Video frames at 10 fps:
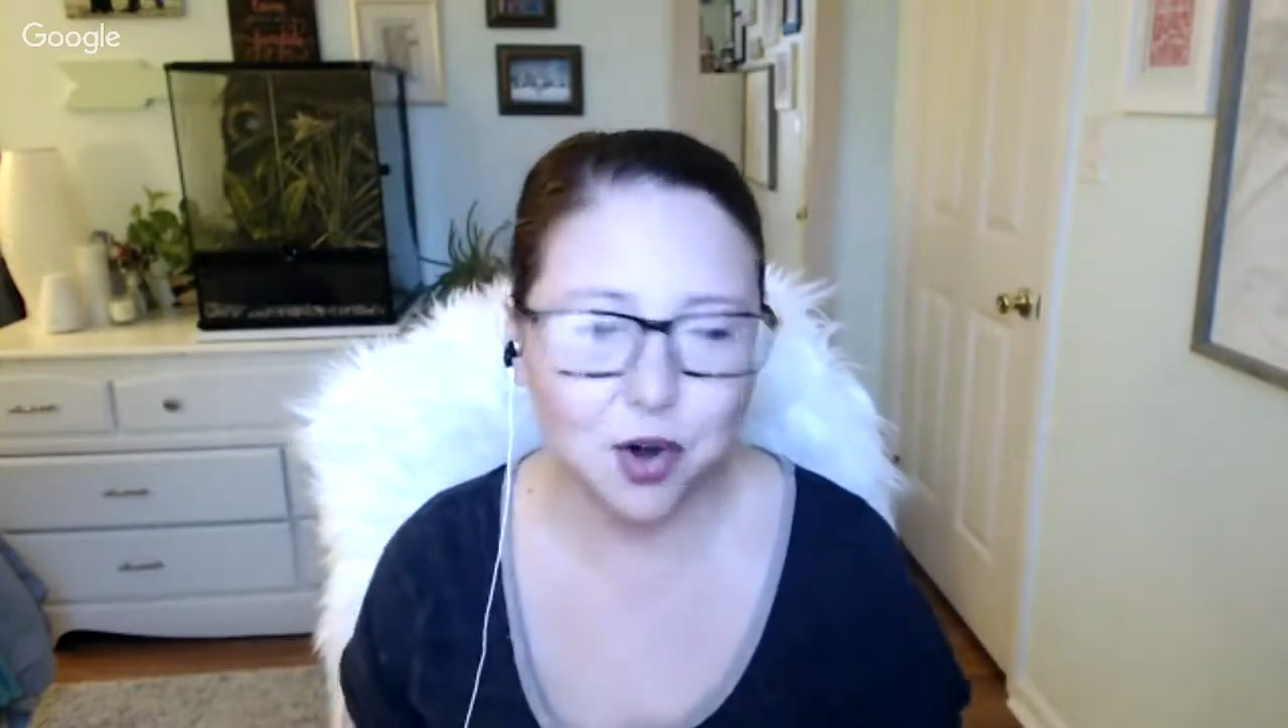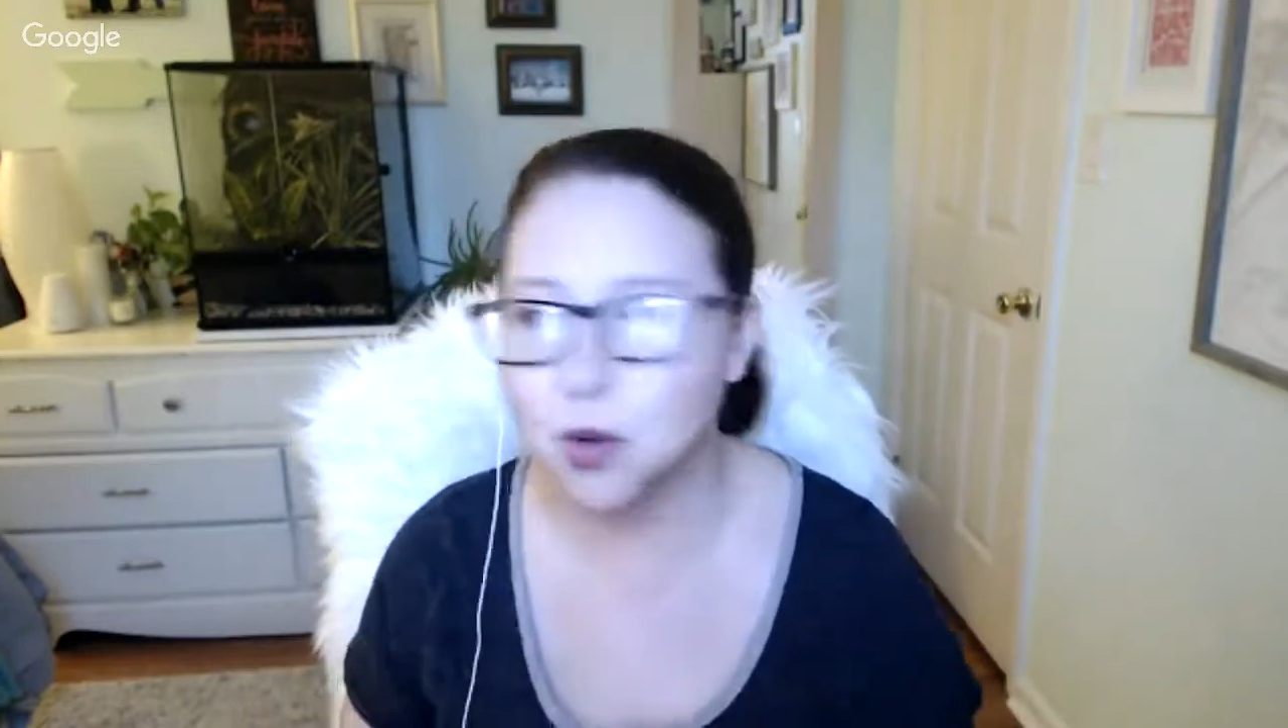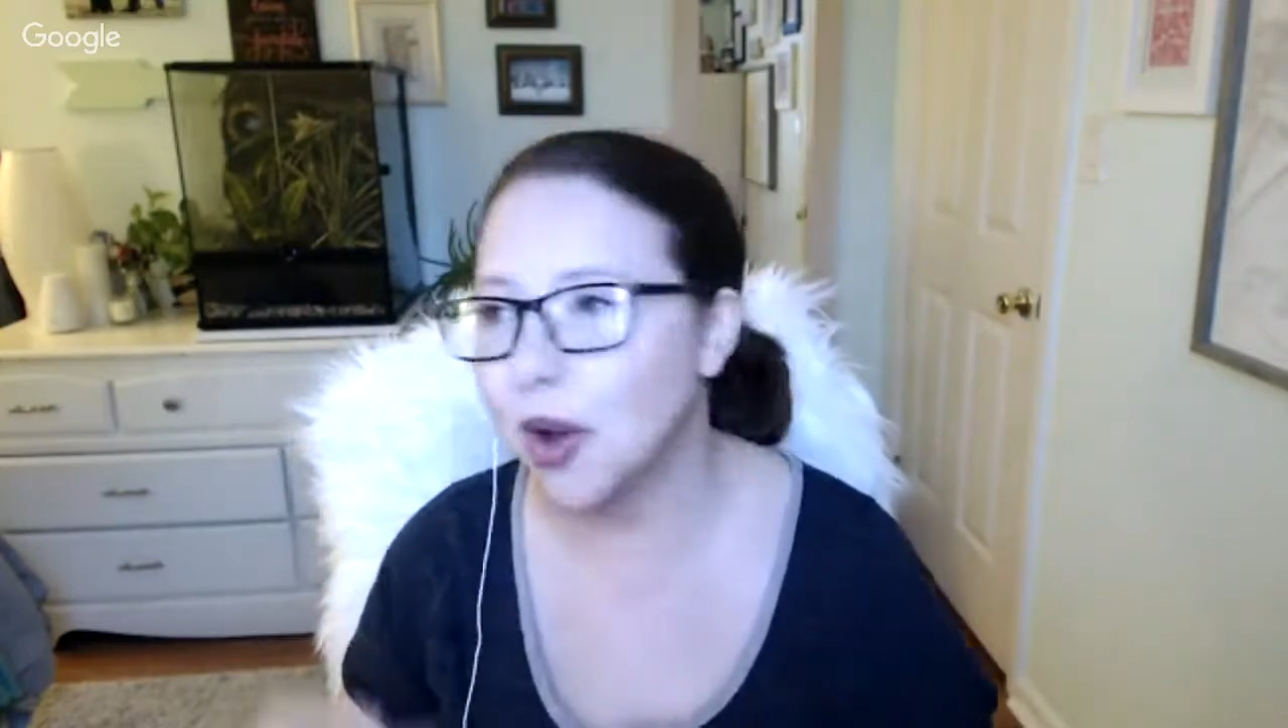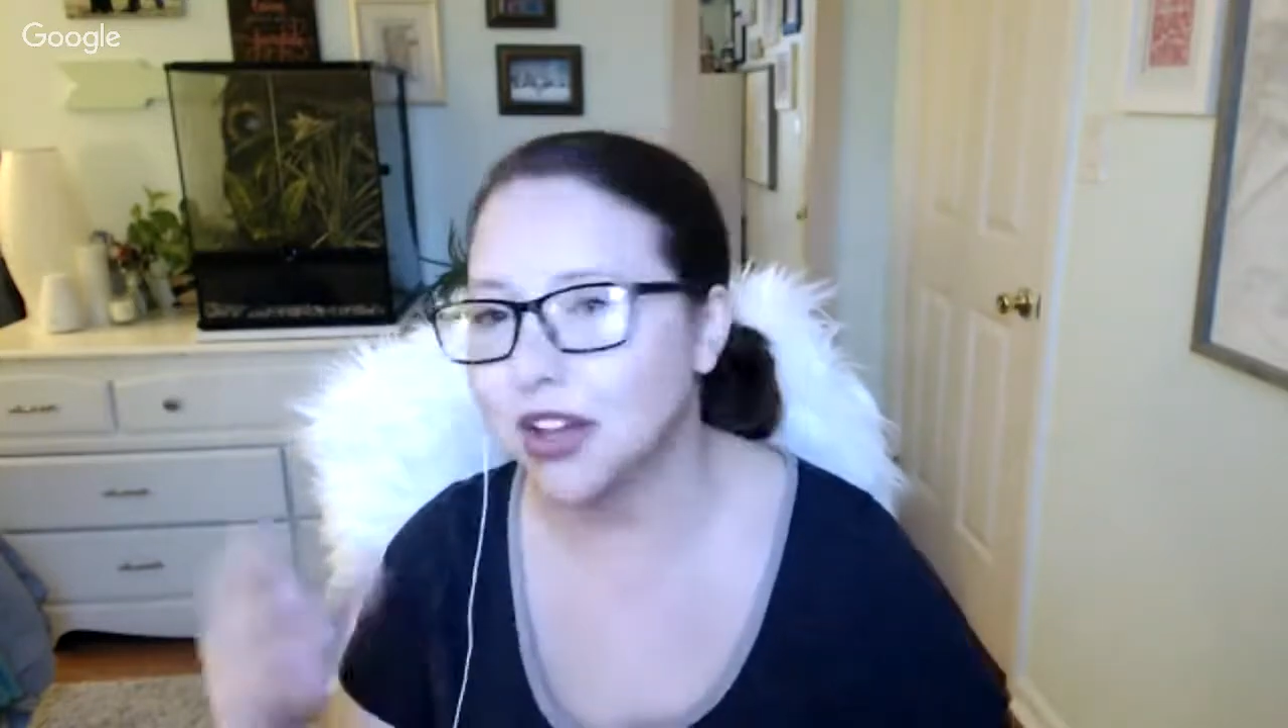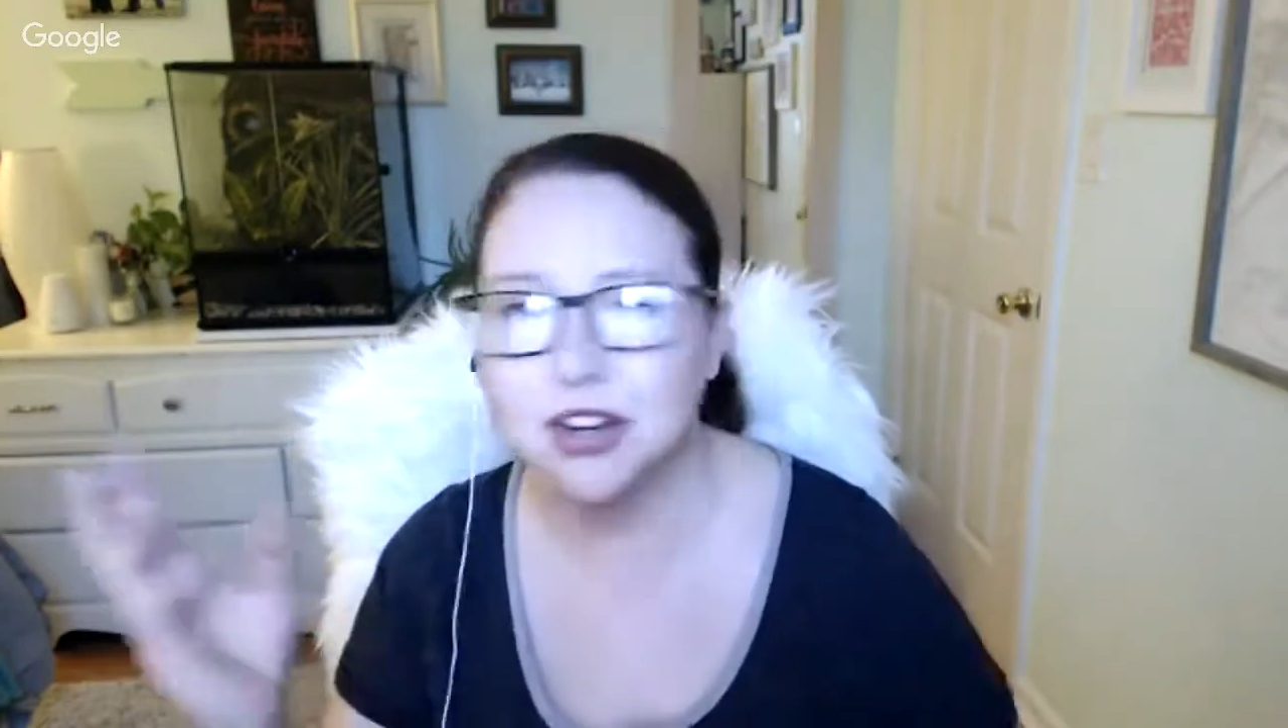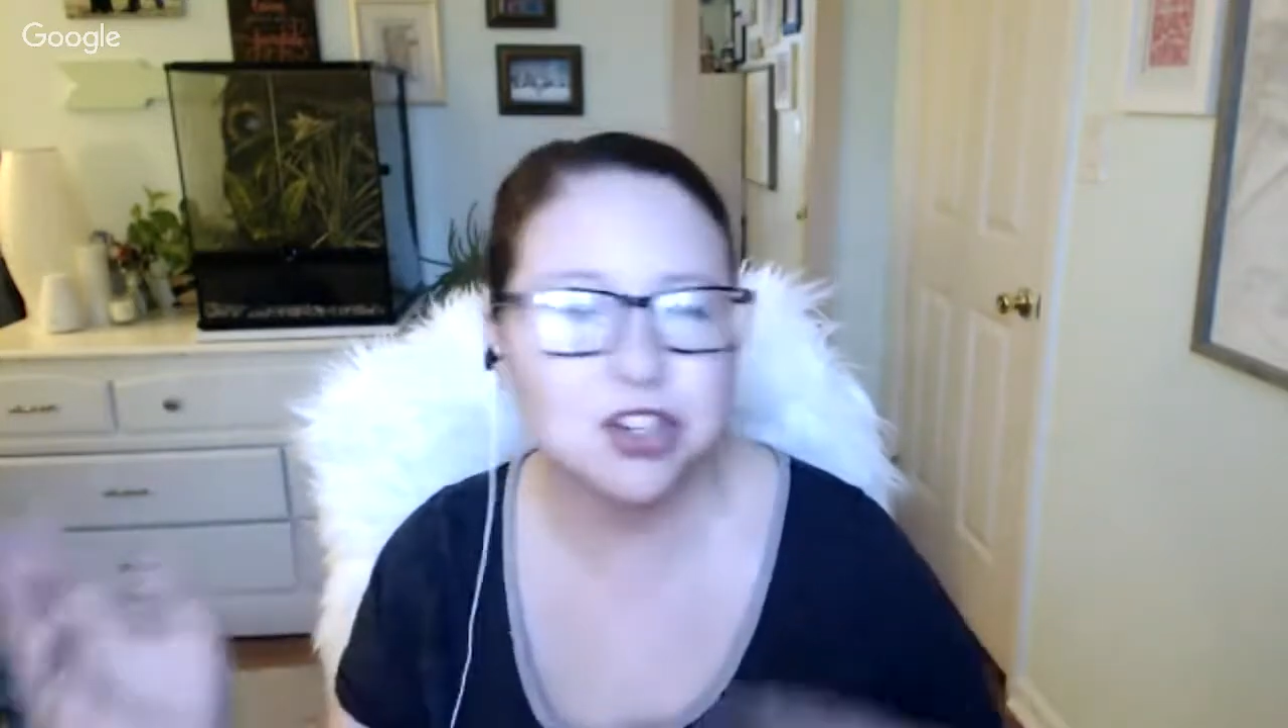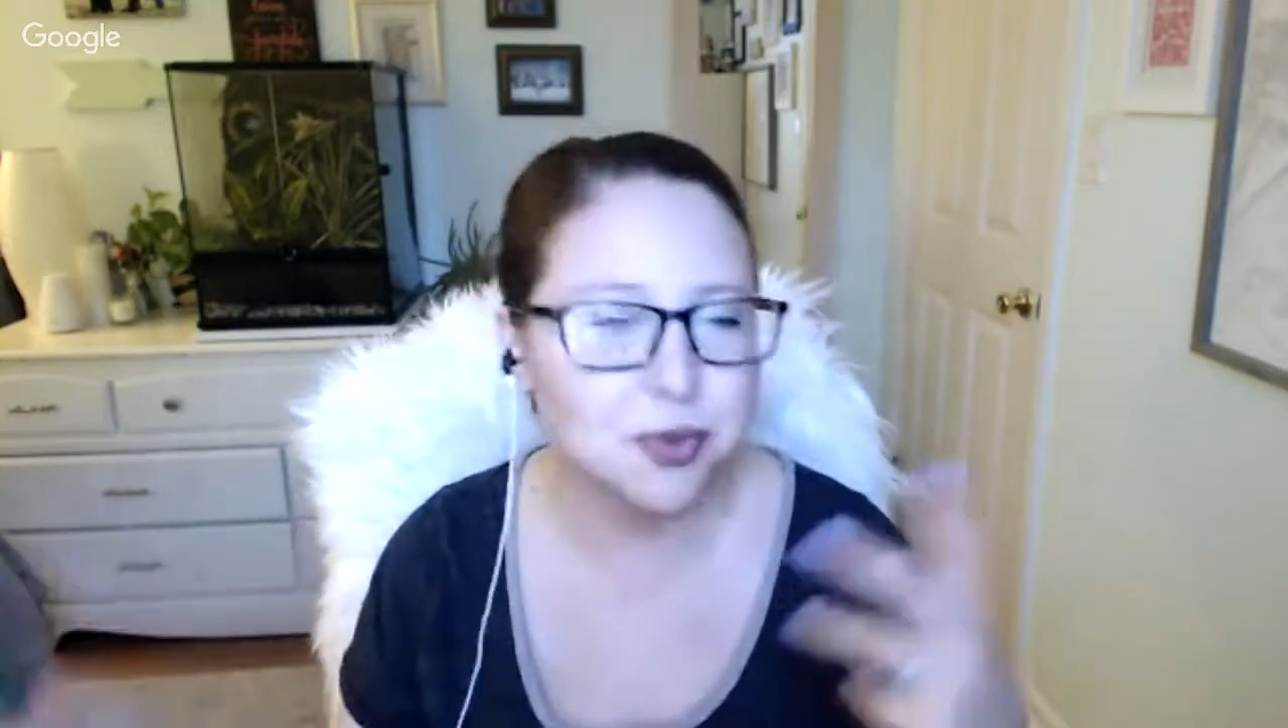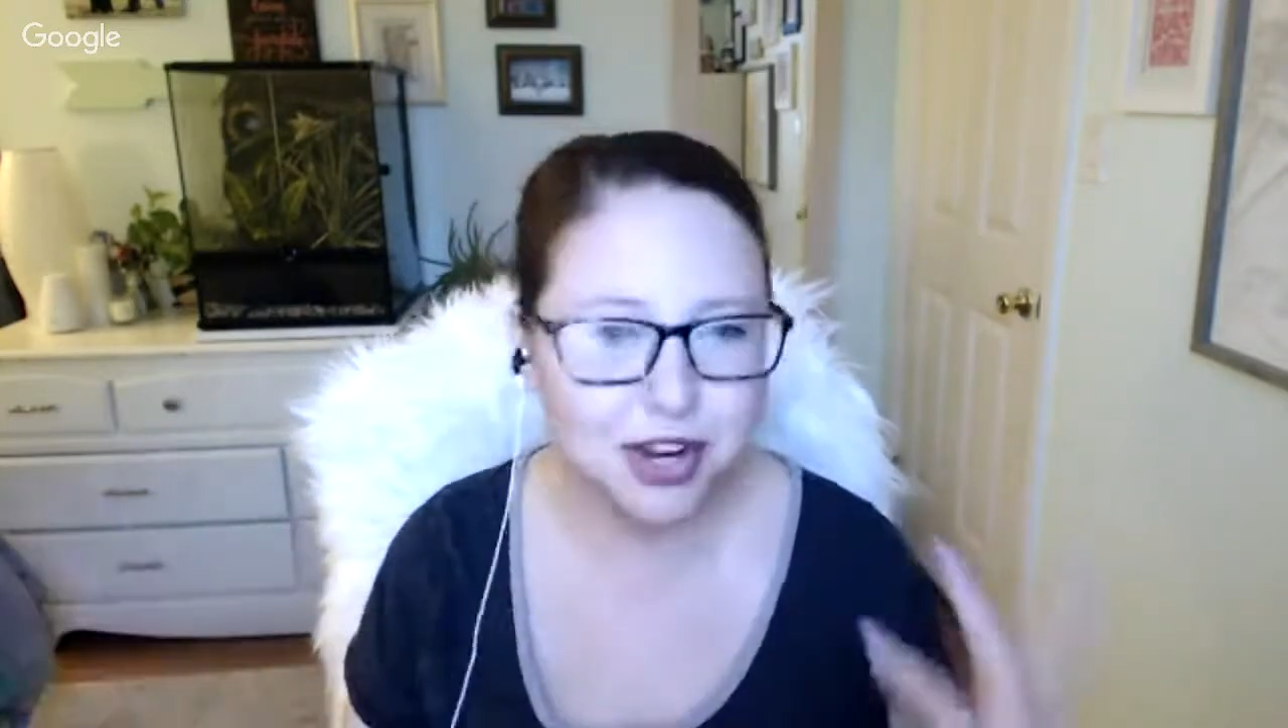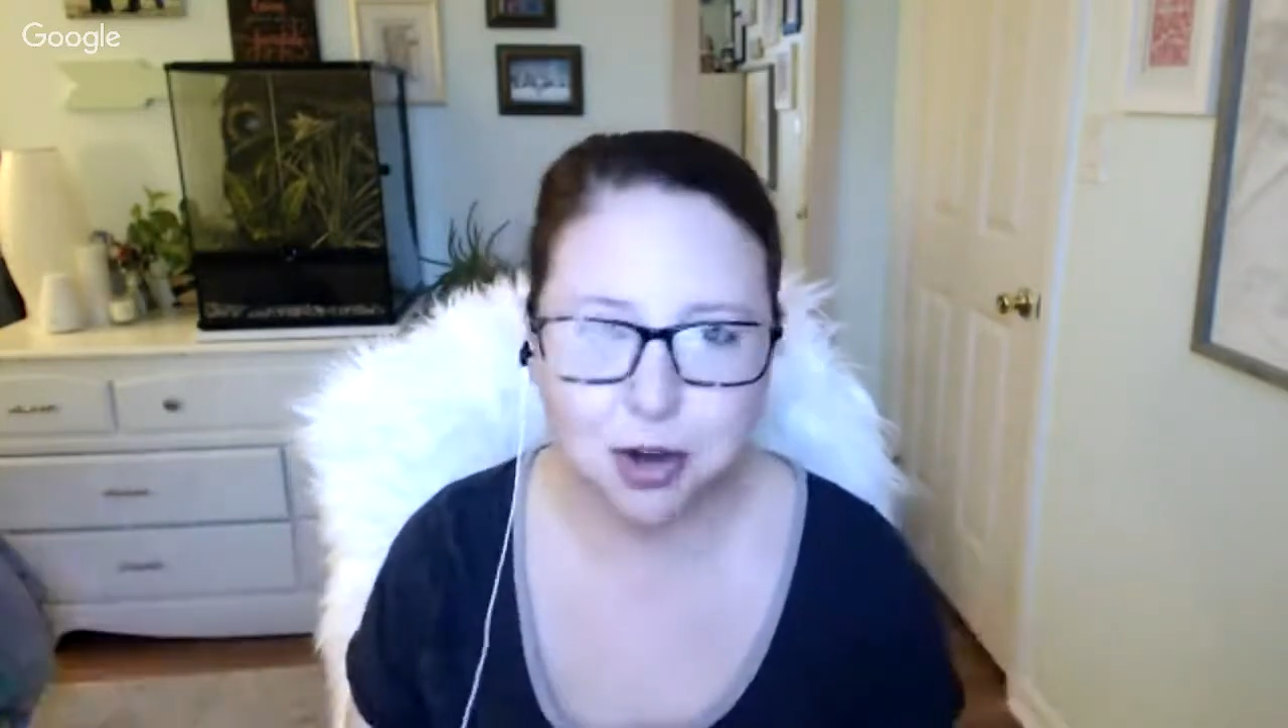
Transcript: or while you're doing